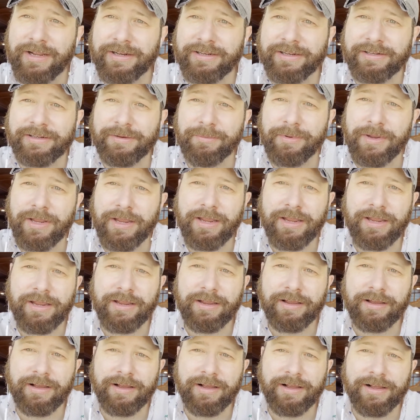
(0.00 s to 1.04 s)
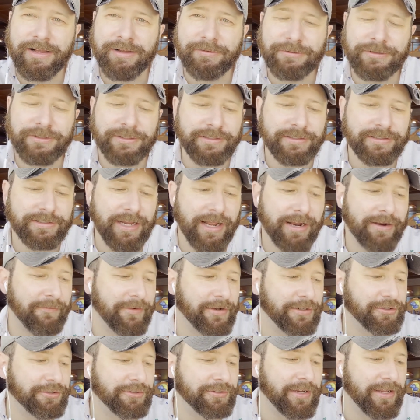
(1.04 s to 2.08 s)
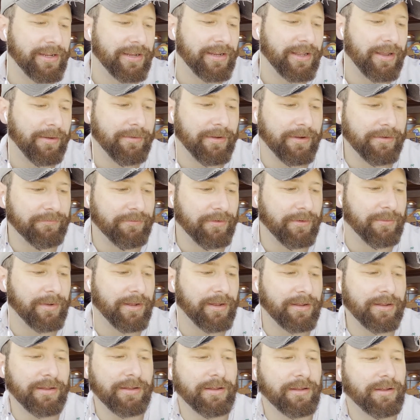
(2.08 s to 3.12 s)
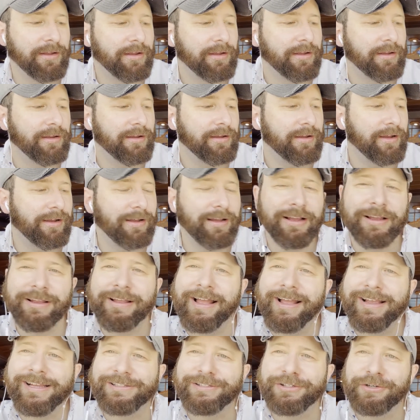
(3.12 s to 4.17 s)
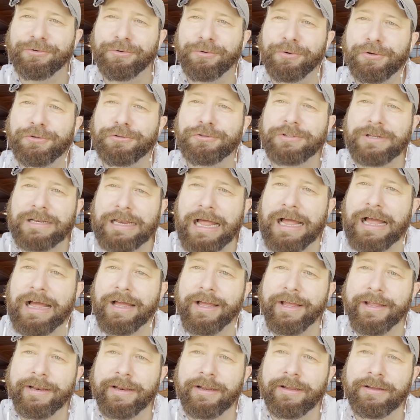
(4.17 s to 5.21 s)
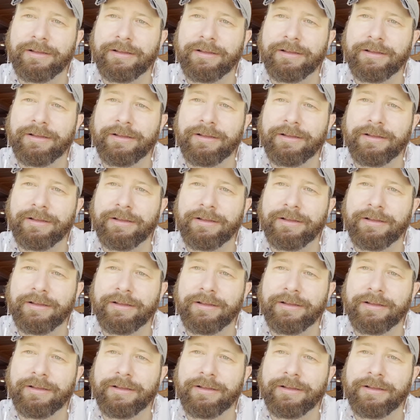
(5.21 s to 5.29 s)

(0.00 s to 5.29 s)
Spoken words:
it to be, which is kind of interesting coming from I guess a cruise line